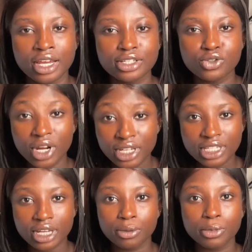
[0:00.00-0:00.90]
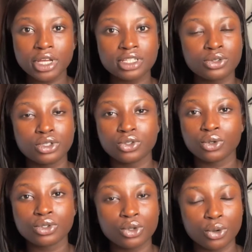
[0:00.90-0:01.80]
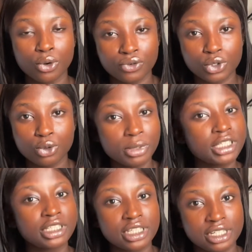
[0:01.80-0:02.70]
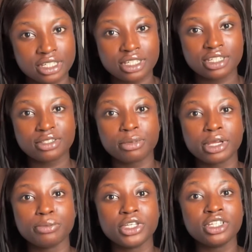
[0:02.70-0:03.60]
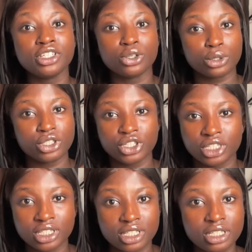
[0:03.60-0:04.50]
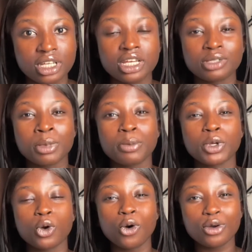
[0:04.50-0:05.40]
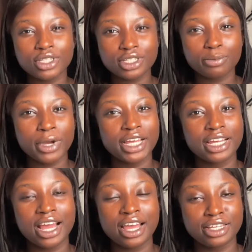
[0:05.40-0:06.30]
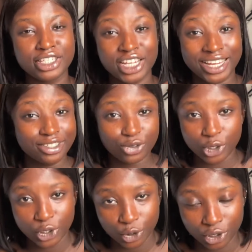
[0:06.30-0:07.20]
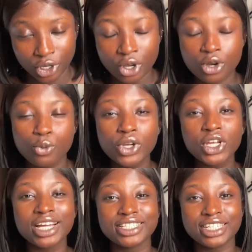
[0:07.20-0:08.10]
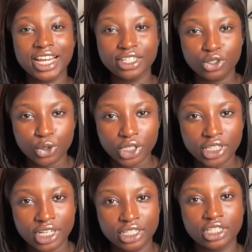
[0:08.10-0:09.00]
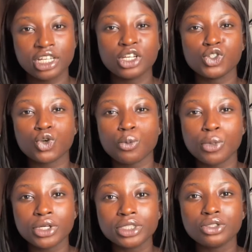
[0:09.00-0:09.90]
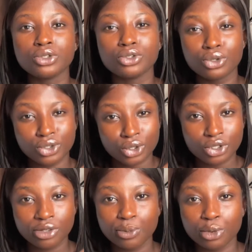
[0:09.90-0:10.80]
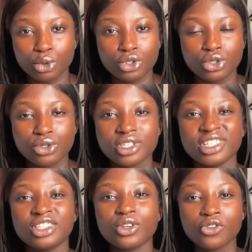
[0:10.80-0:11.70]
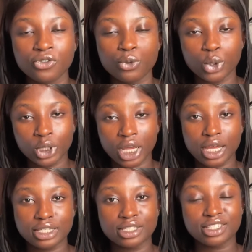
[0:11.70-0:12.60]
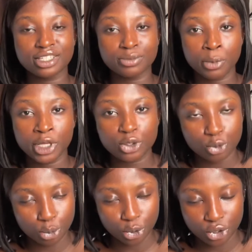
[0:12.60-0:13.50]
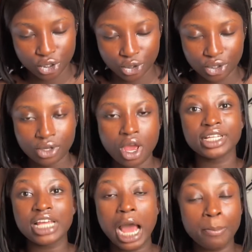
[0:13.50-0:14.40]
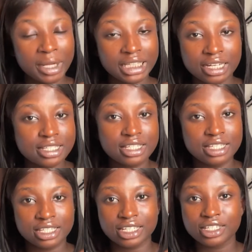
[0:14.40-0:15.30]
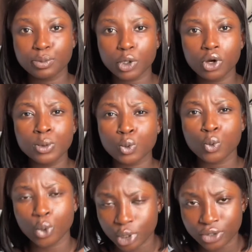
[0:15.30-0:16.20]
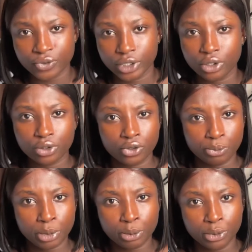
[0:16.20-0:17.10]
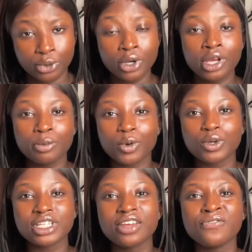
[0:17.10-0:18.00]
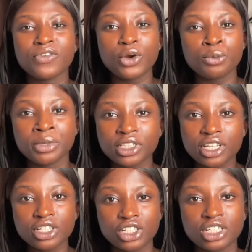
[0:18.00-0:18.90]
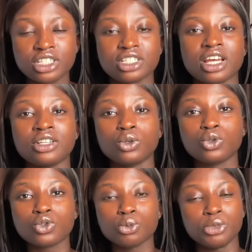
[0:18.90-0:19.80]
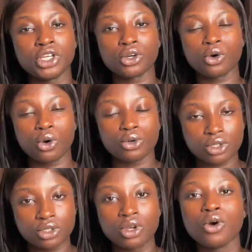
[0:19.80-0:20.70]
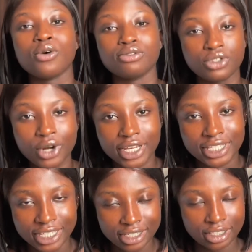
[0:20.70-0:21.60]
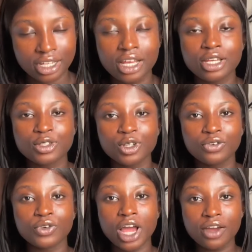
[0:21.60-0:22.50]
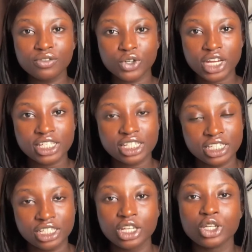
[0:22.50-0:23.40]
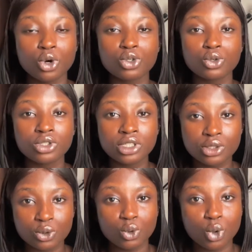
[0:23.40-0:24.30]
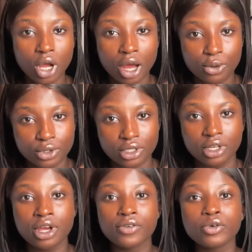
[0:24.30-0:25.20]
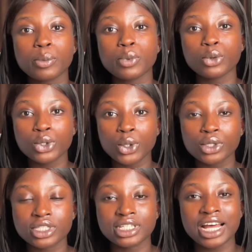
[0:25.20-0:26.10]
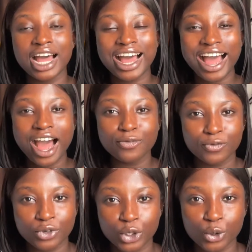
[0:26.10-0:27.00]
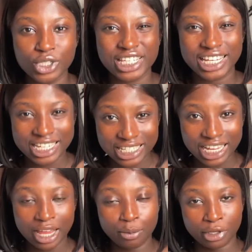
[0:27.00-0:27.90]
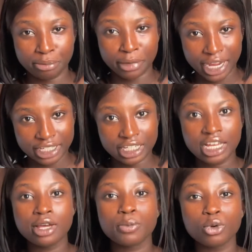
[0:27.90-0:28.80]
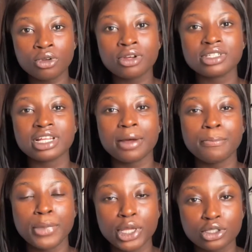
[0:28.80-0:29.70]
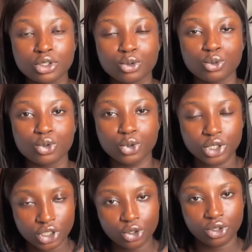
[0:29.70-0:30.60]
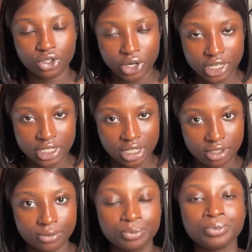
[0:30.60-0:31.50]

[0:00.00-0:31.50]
Dryness can be as a result of so many things. It might be in your genes, it might be caused by a dehydration. When you are dehydrated, your body does not produce enough water as it is meant to produce. In the Harmattan season, it becomes worse for a lot of people because environmental changes can also be a cause of dry skin. So if you have dry skin, you also need to look out for products that have for your skin type in mind, products that are meant to treat your dry skin.